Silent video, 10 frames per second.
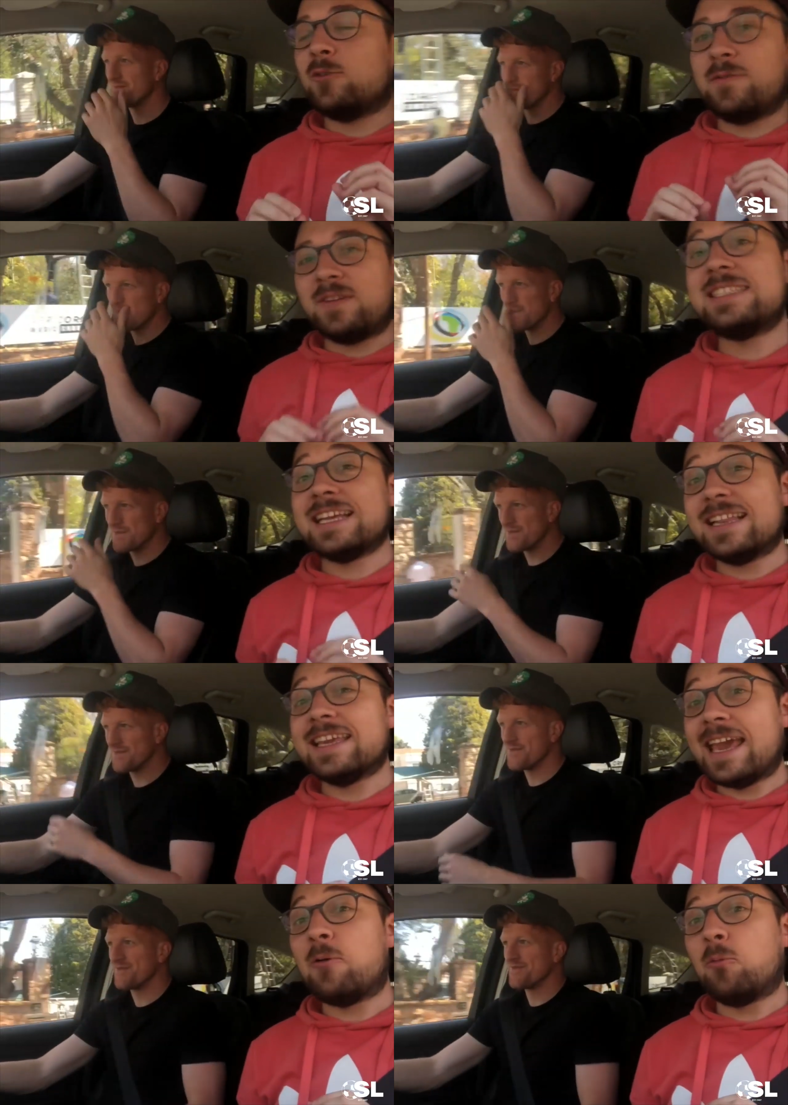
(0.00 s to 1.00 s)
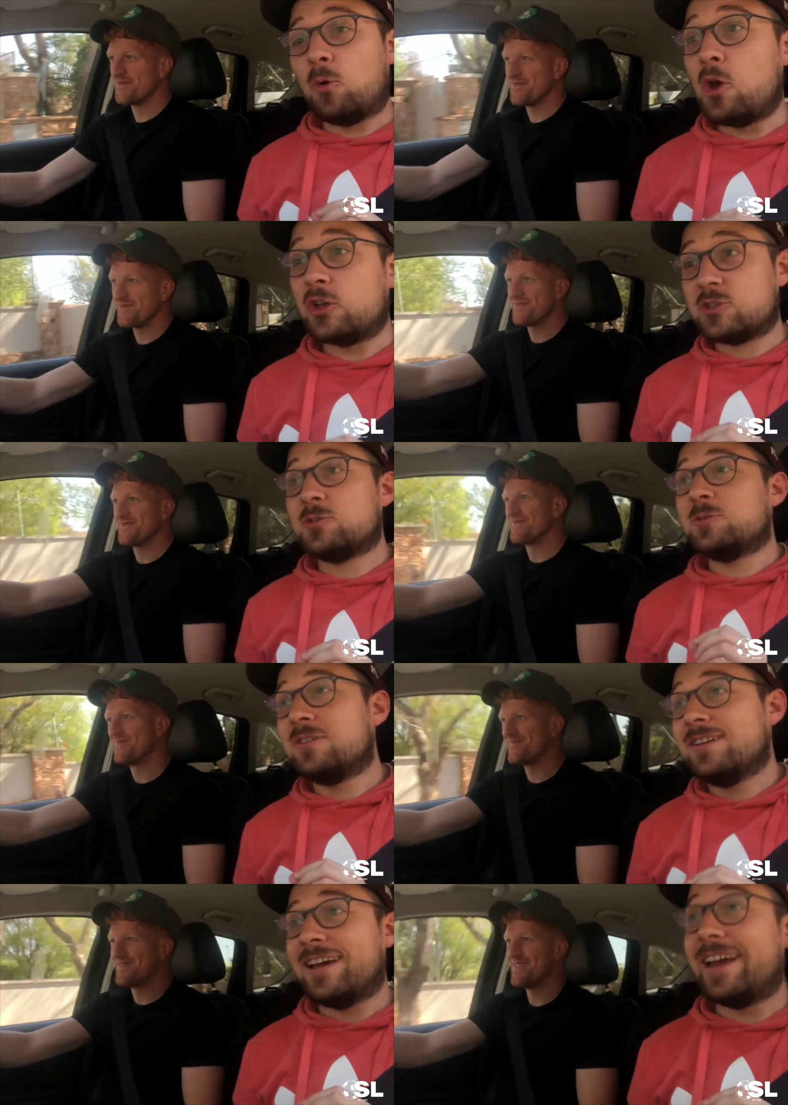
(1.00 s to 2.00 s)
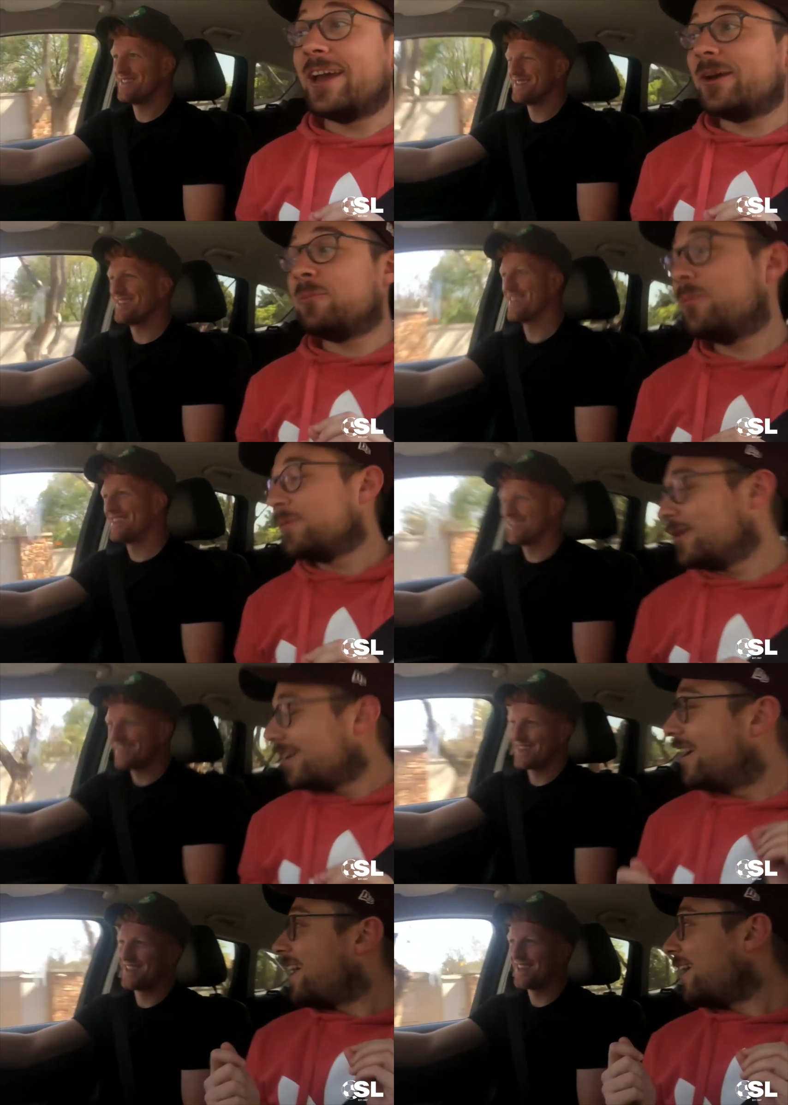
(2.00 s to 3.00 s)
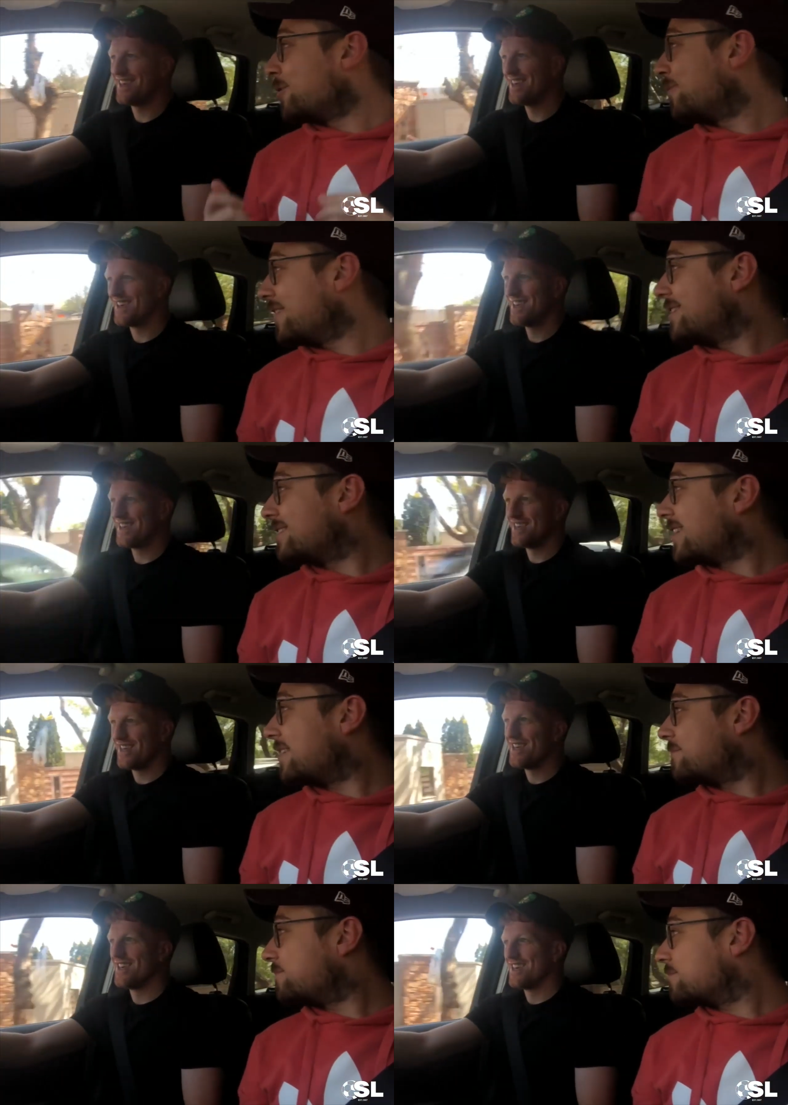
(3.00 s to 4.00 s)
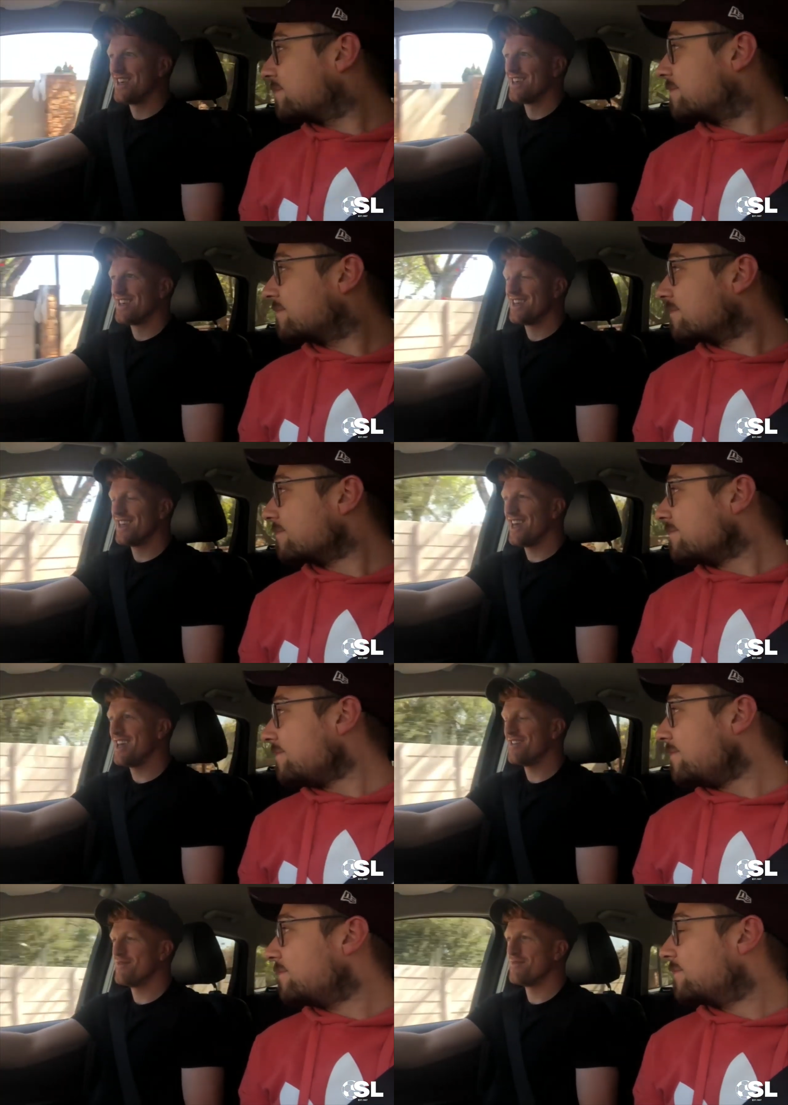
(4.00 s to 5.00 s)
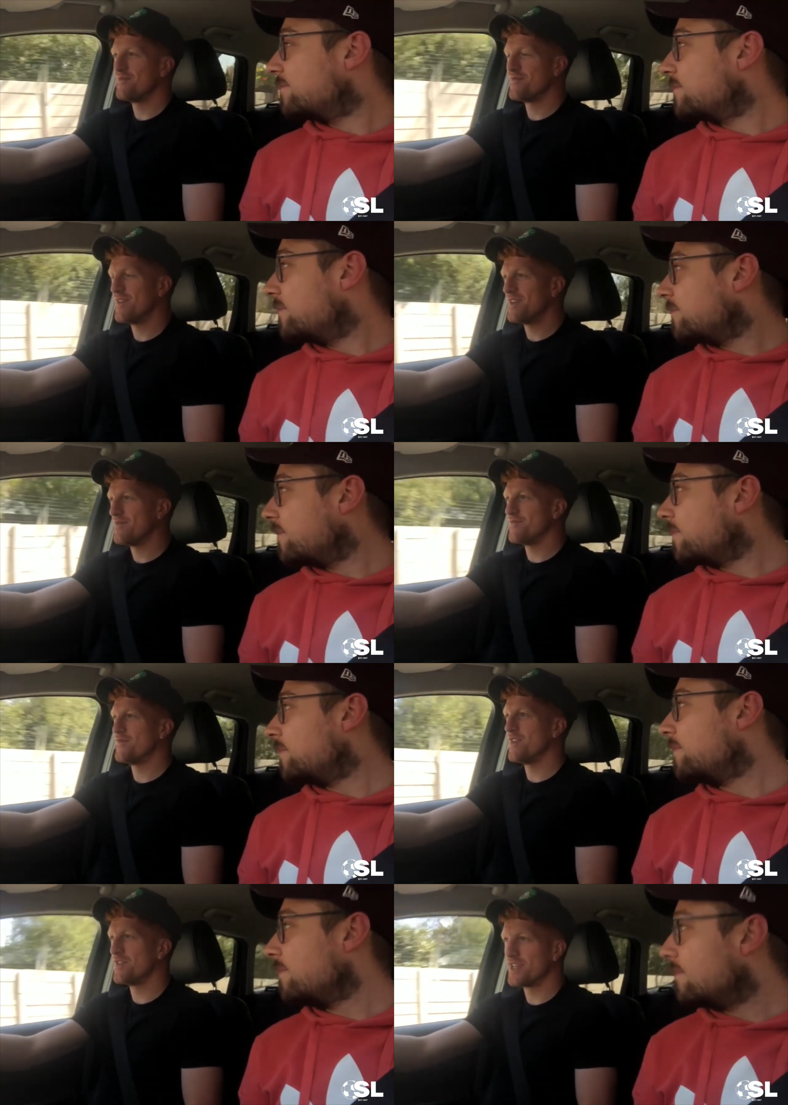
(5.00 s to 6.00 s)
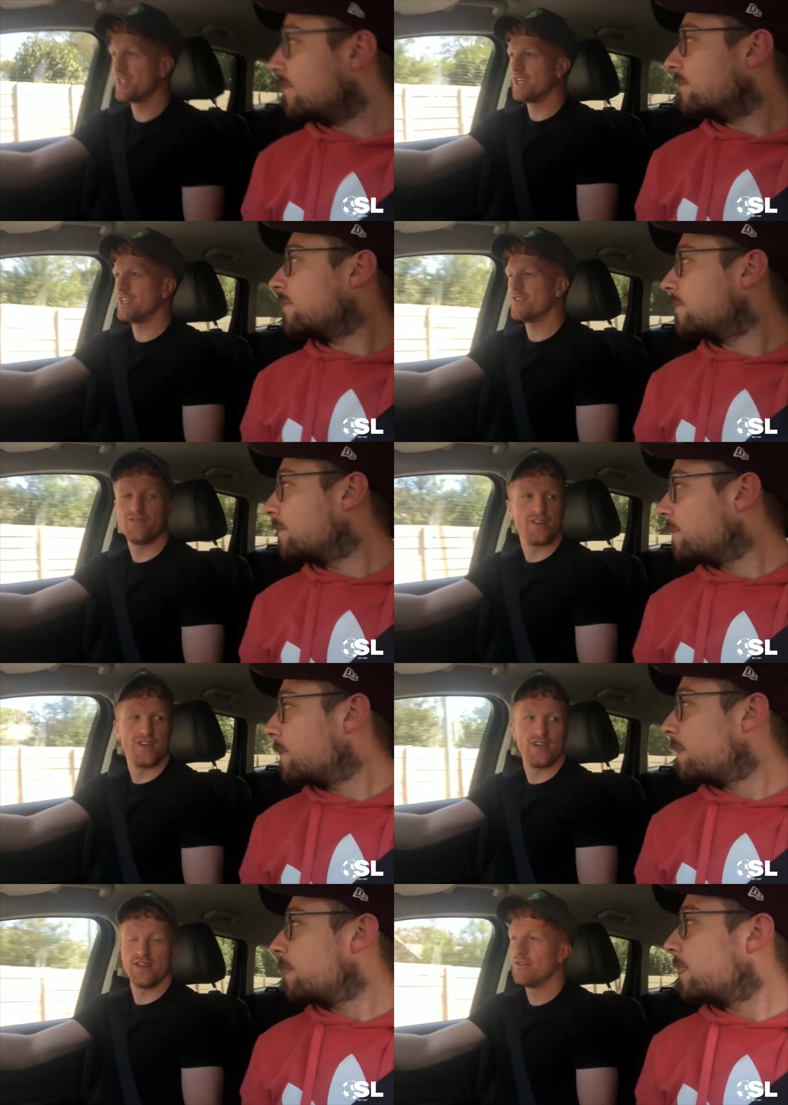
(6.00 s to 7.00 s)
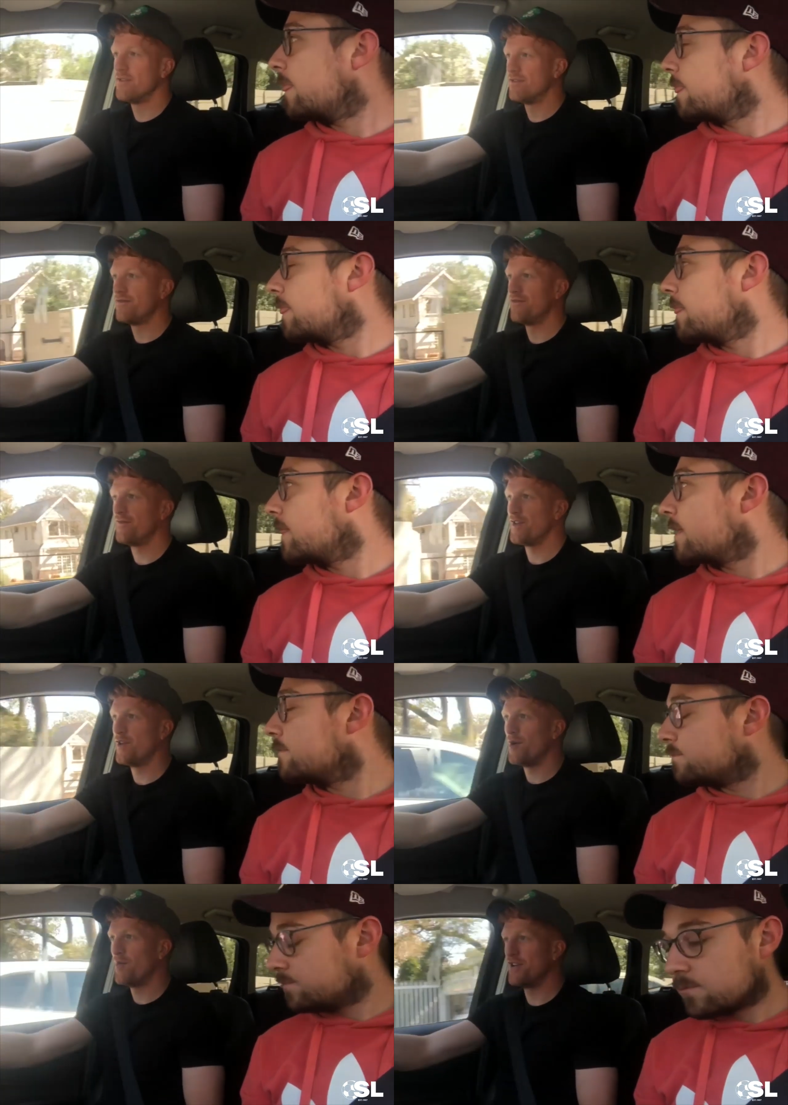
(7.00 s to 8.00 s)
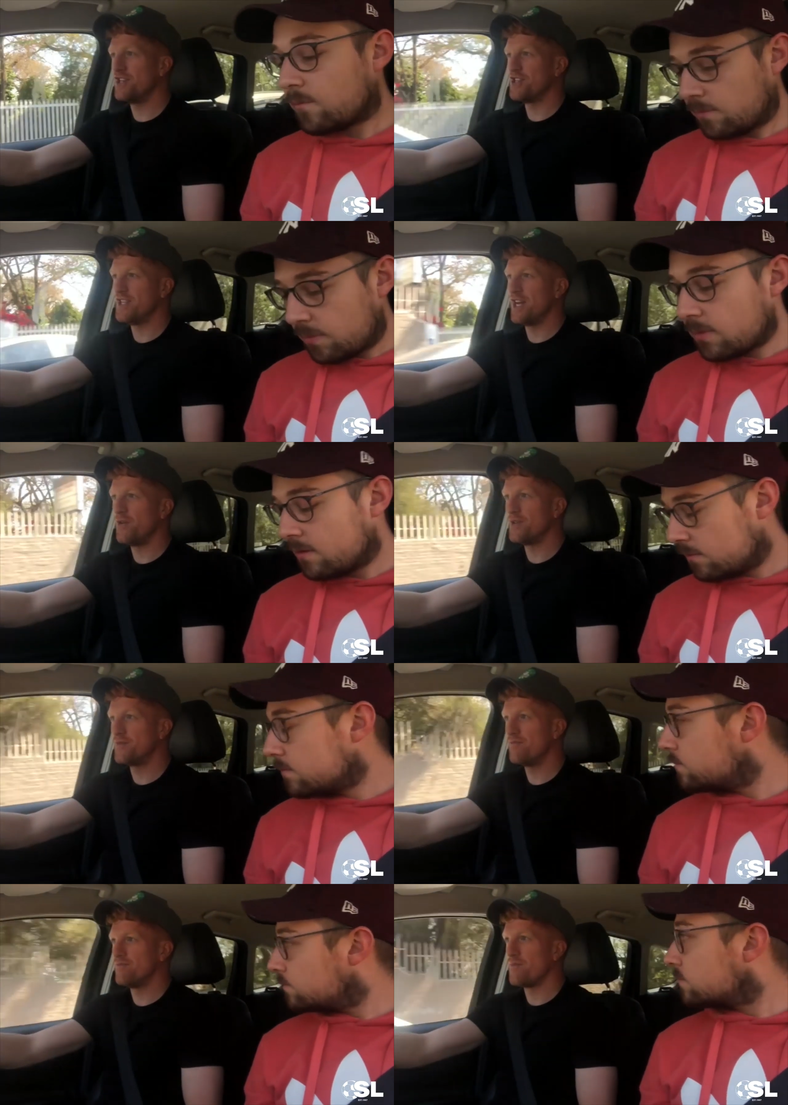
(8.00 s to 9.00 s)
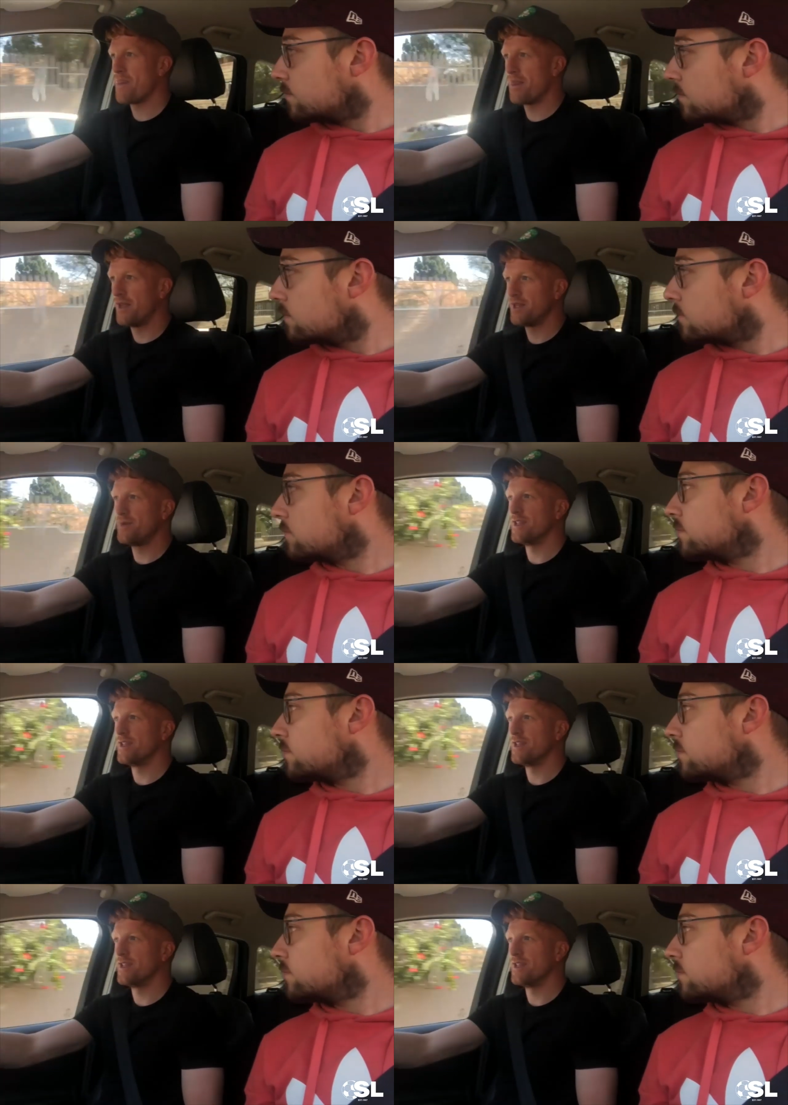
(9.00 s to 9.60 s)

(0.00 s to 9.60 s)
Speaker 1: could physically get worse. Um, how are you feeling today? Yeah,
Speaker 2: feeling excited for the for the operation now. It's it's